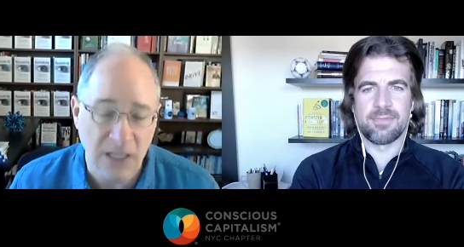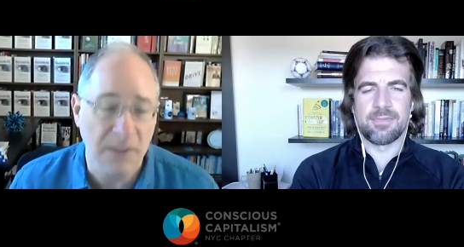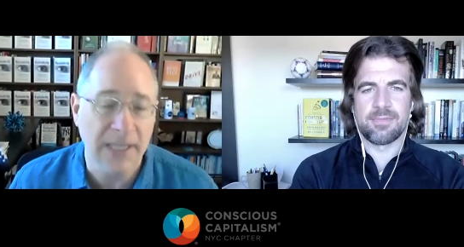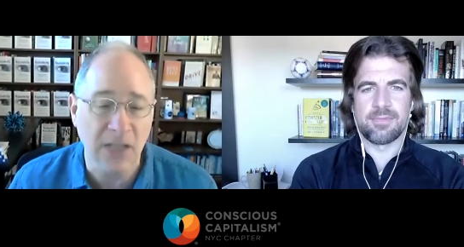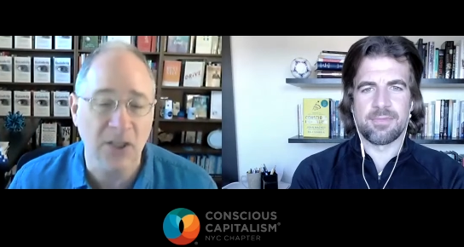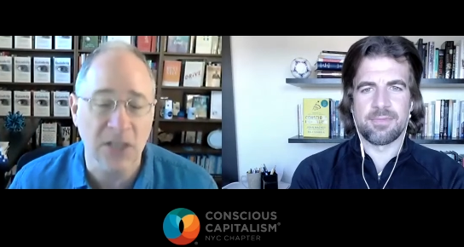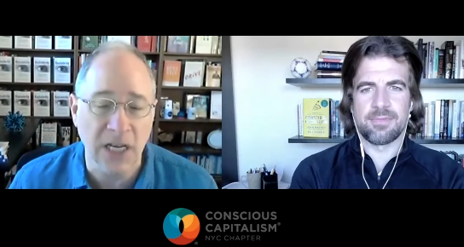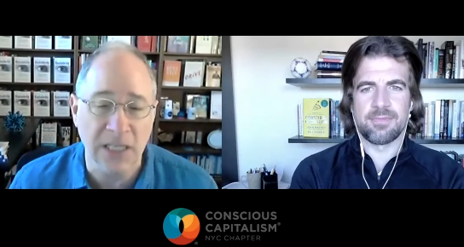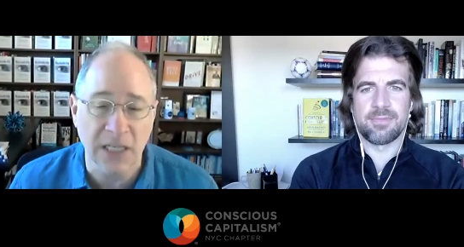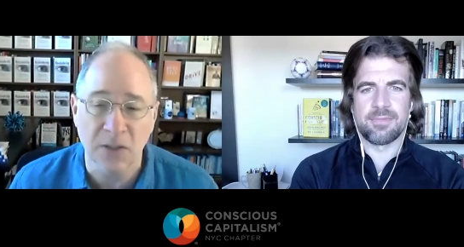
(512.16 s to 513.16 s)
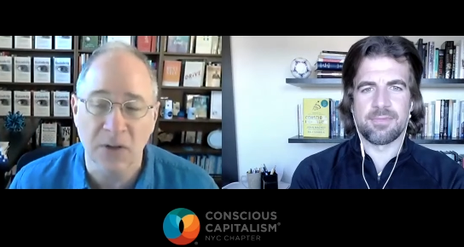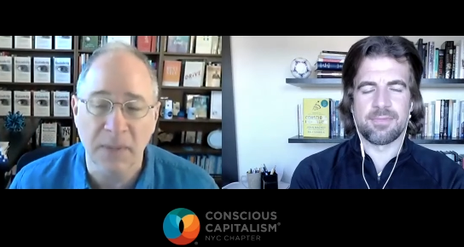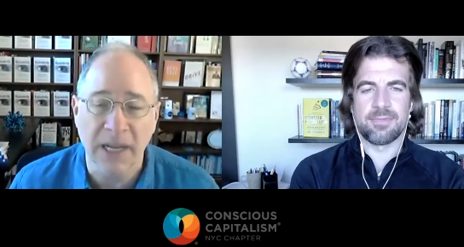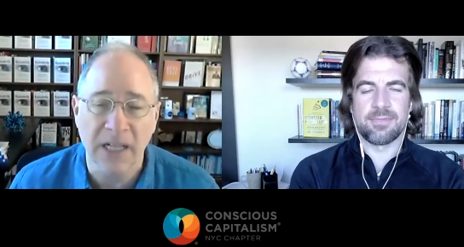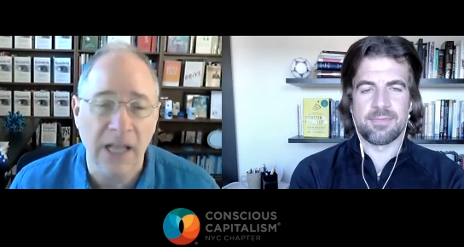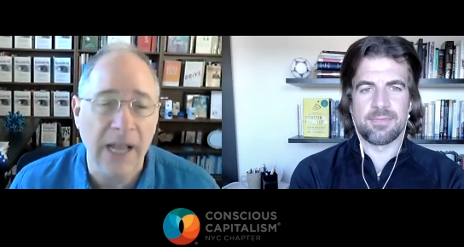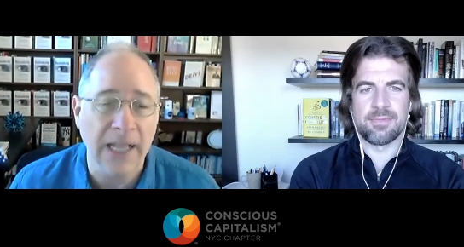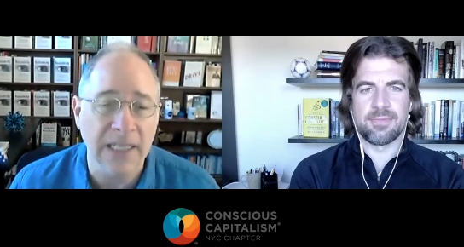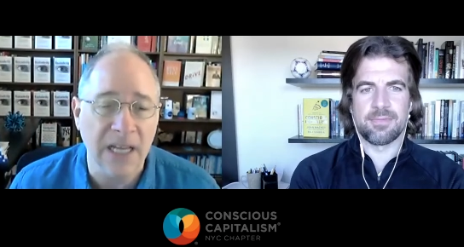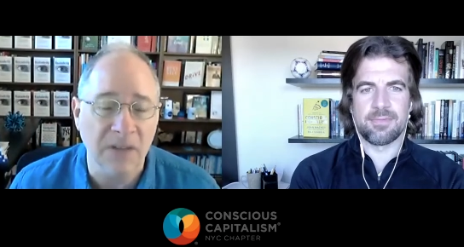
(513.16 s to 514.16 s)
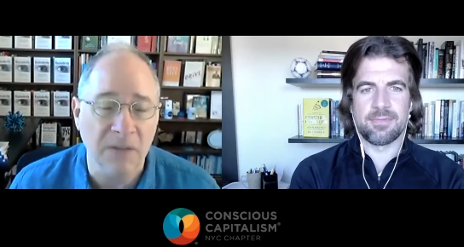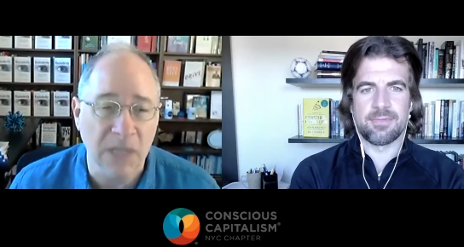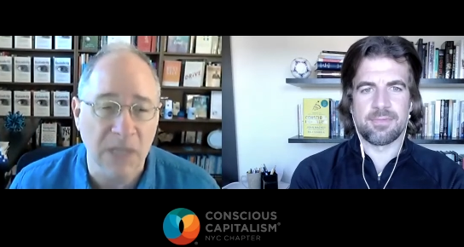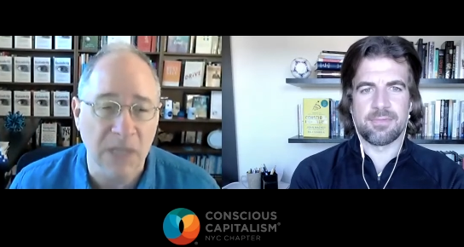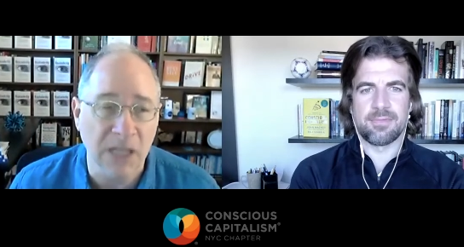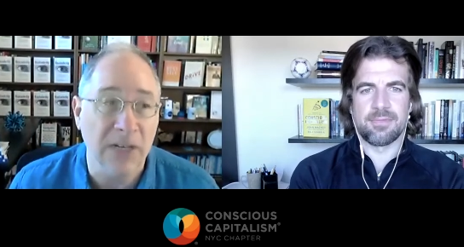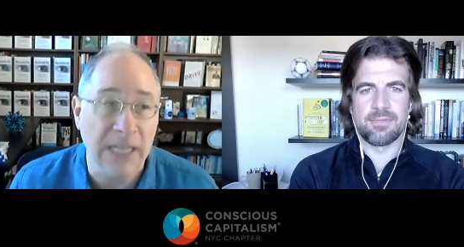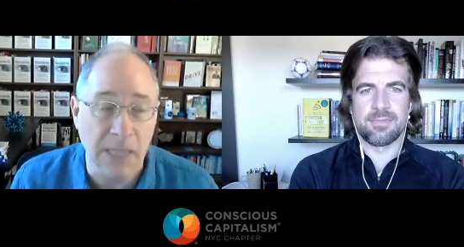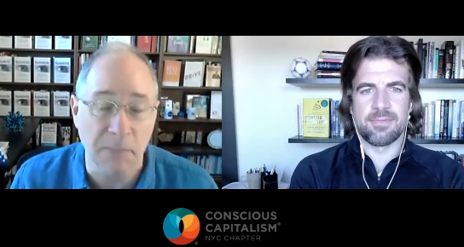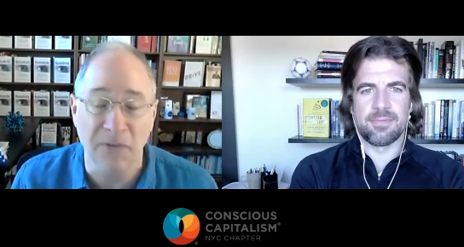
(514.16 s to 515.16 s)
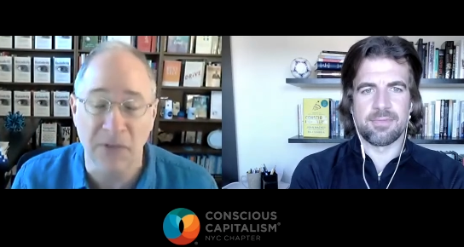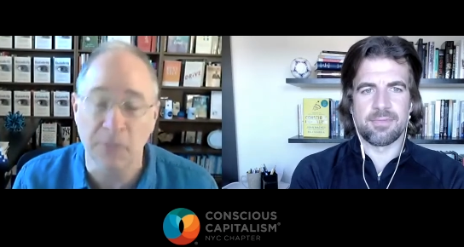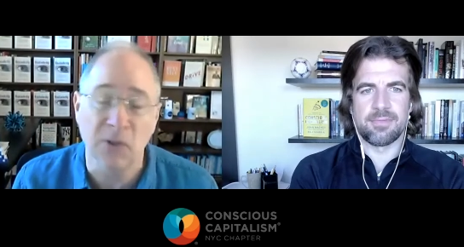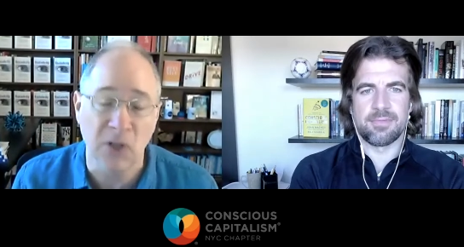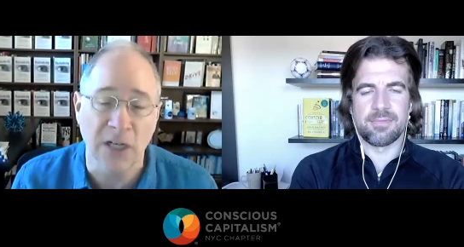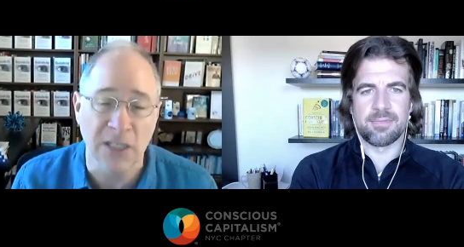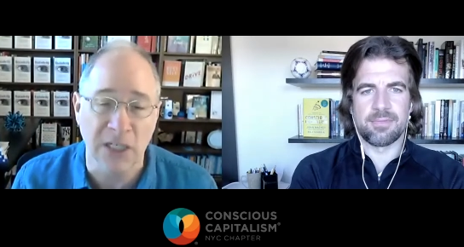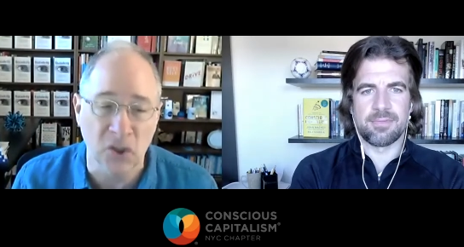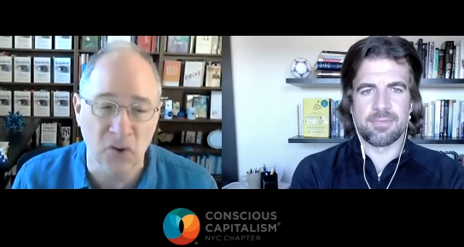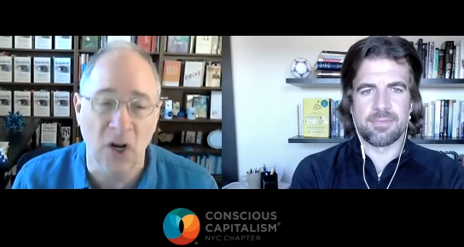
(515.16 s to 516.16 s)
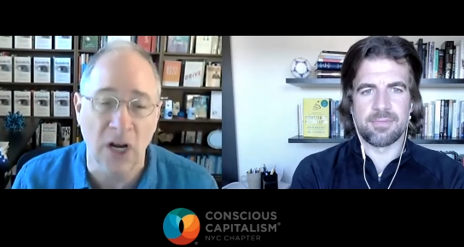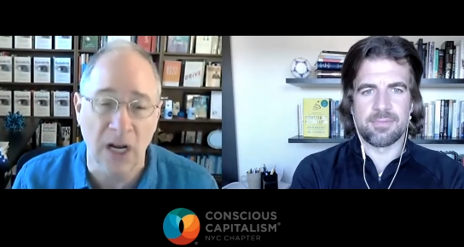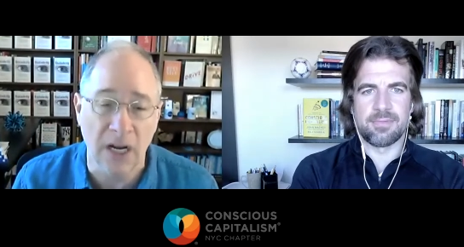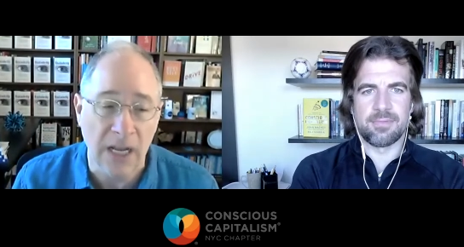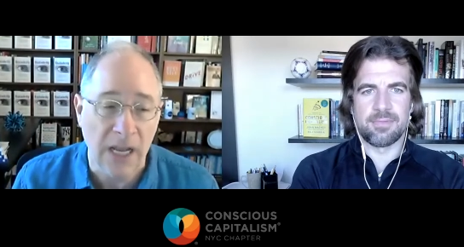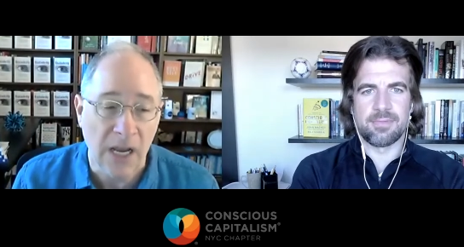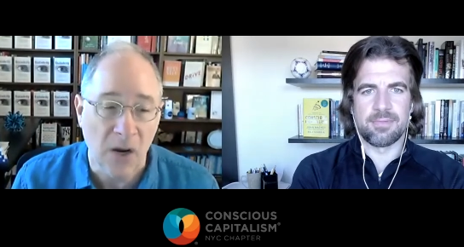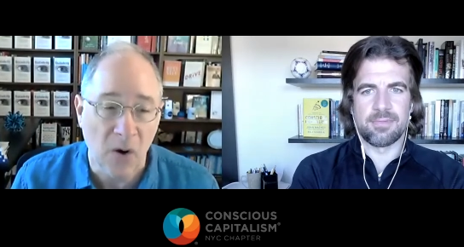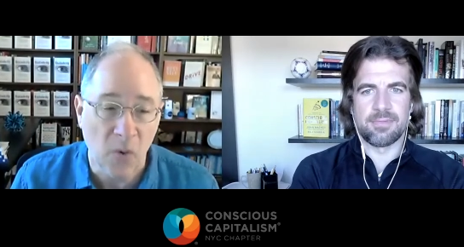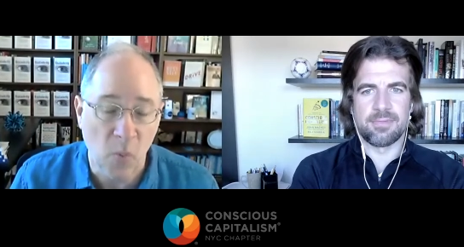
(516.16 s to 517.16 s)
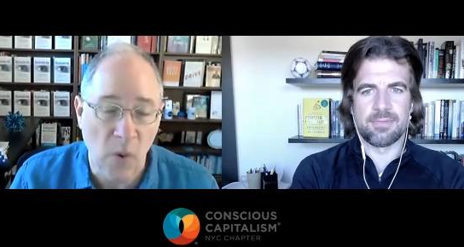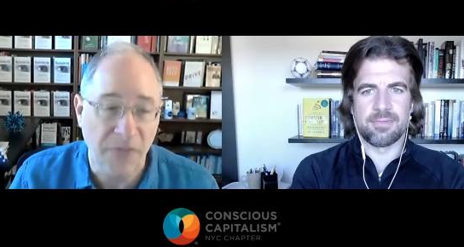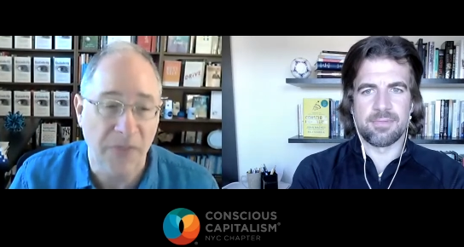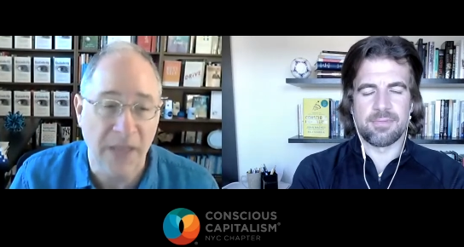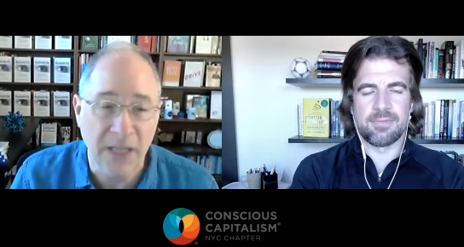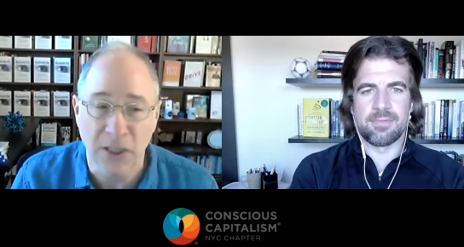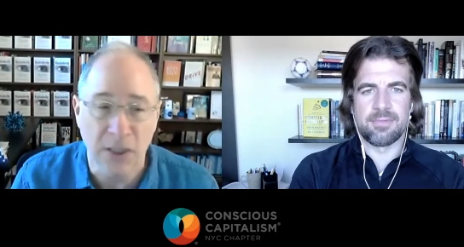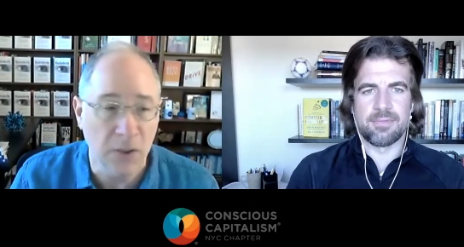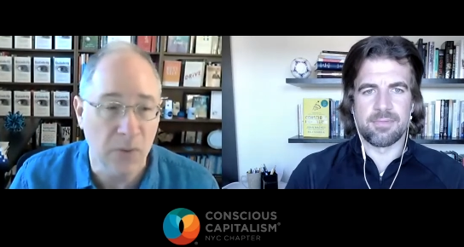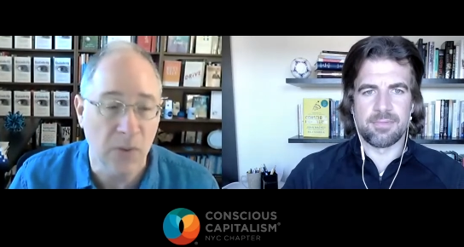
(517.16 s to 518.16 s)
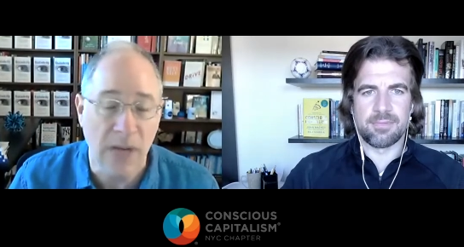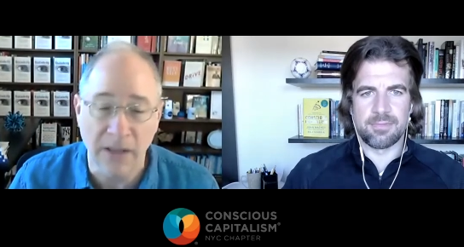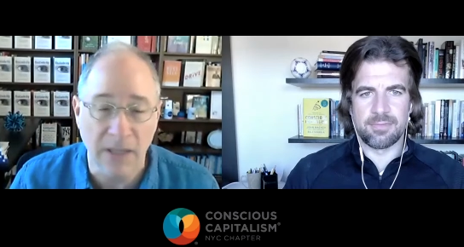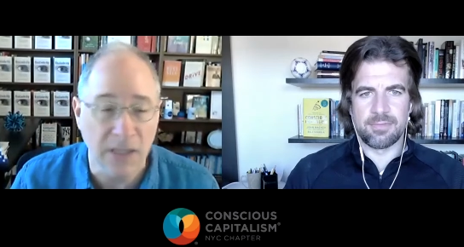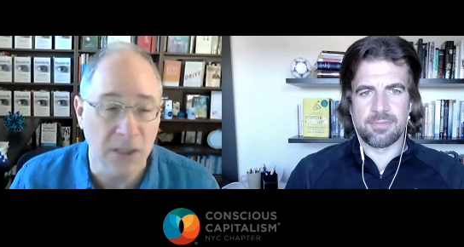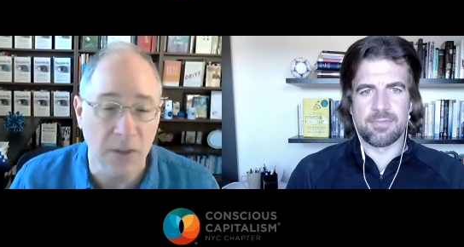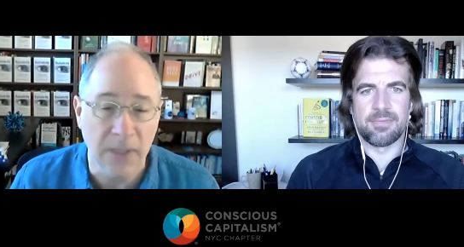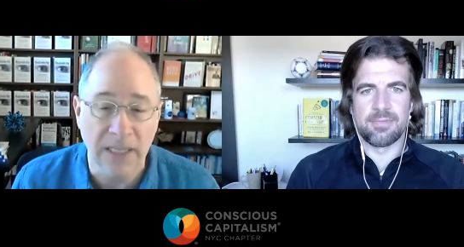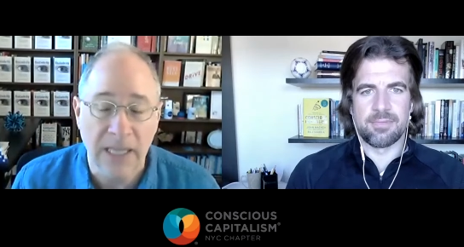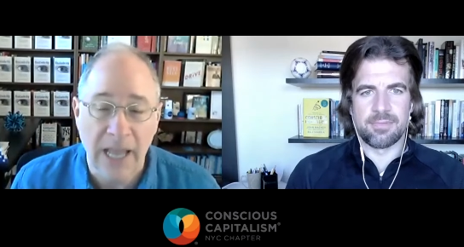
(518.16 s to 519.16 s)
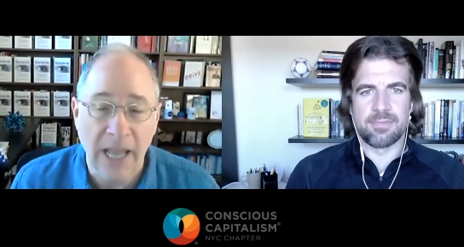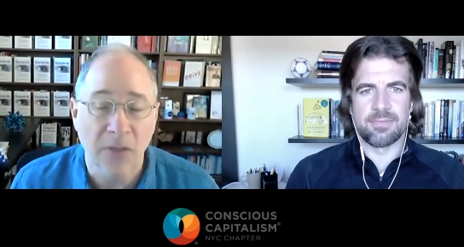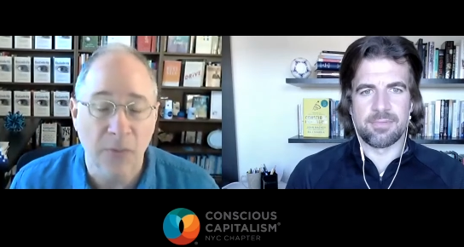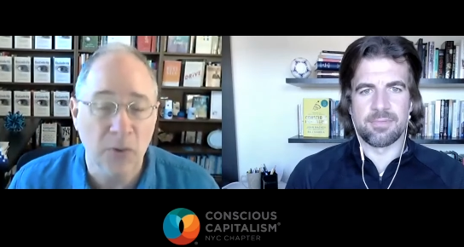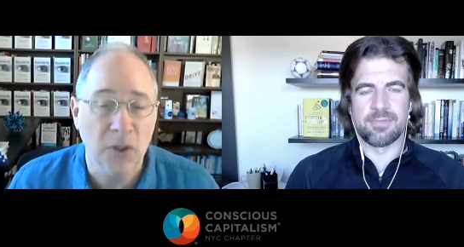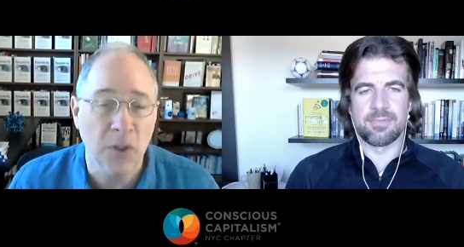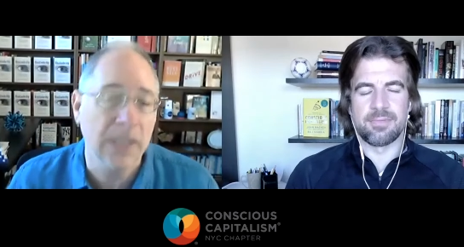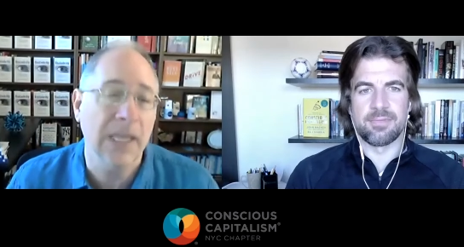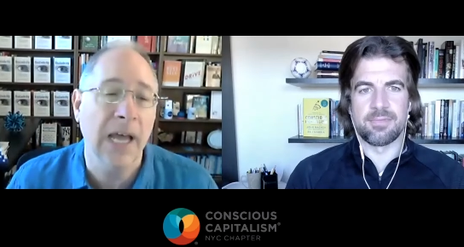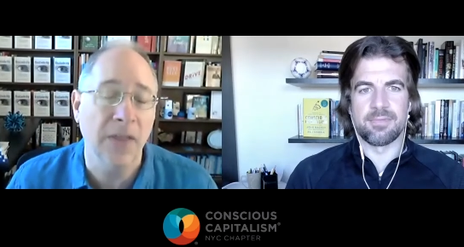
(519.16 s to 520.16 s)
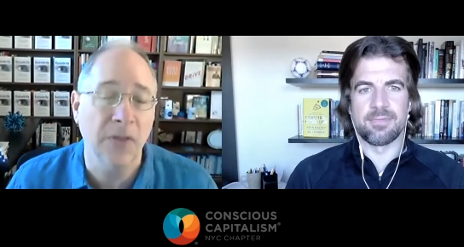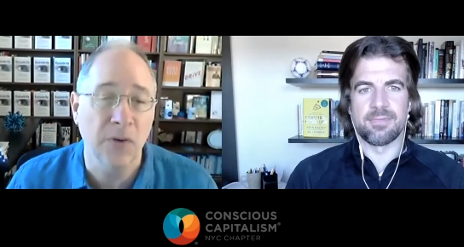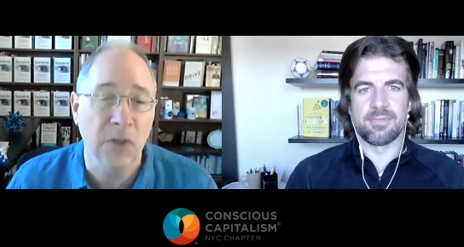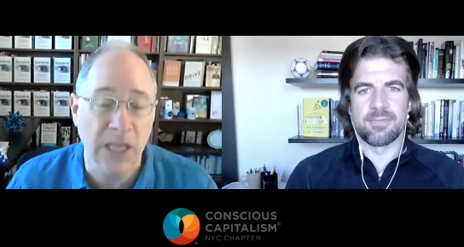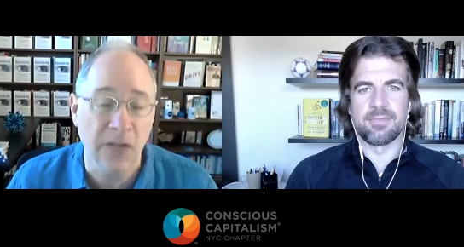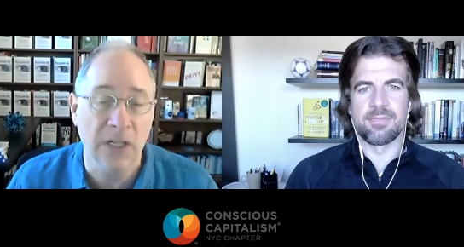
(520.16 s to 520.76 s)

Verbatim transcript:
Speaker 1: about an exercise I do with my clients to have them literally get up at flip charts and draw what they do, how they do it. And through doing that, through little